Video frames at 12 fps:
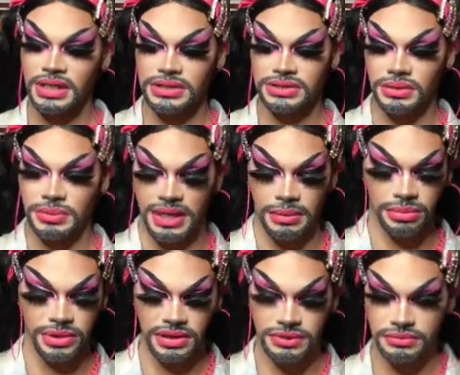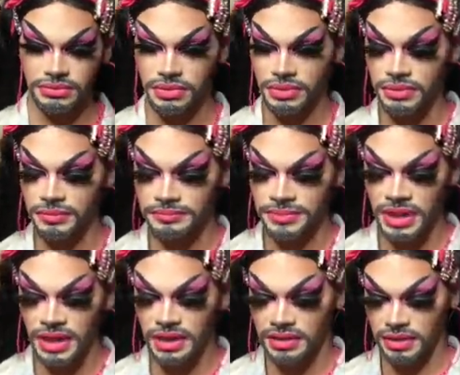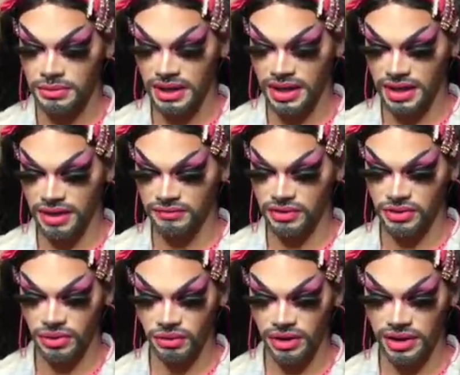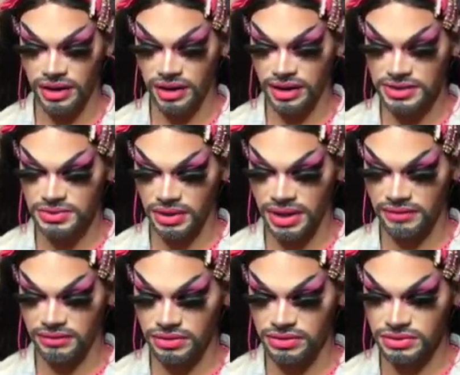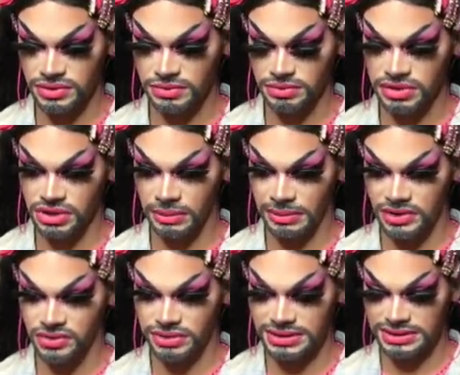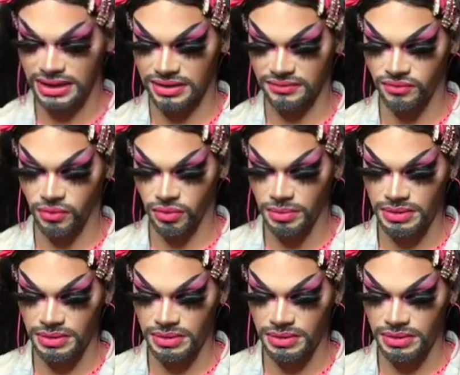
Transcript: So we got breakthrough, then we have good old XY Evolutions, which I'm actually excited for.